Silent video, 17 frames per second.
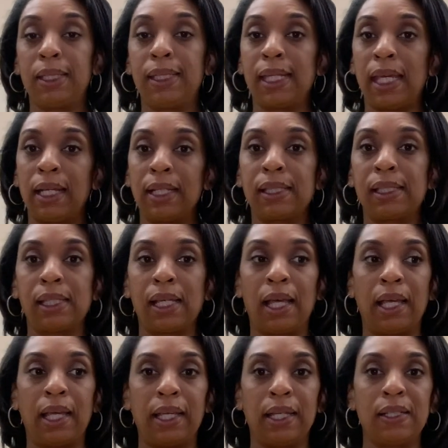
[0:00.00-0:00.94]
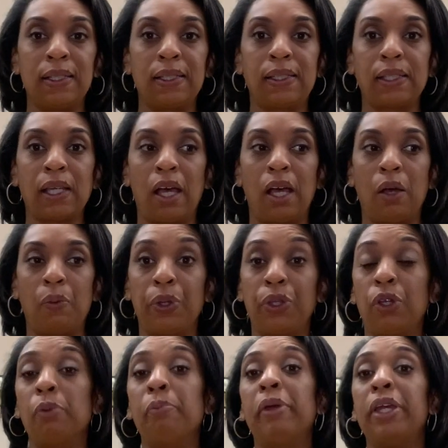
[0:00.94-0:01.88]
dance lines,
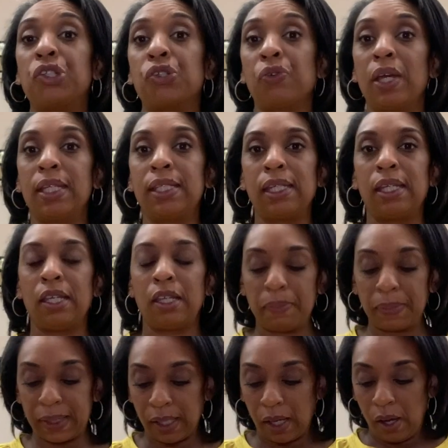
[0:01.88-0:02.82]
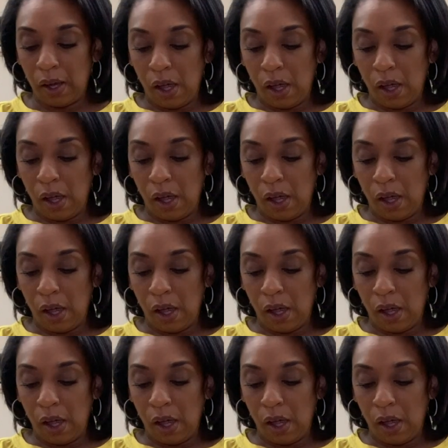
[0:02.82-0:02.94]
with your majorette teams.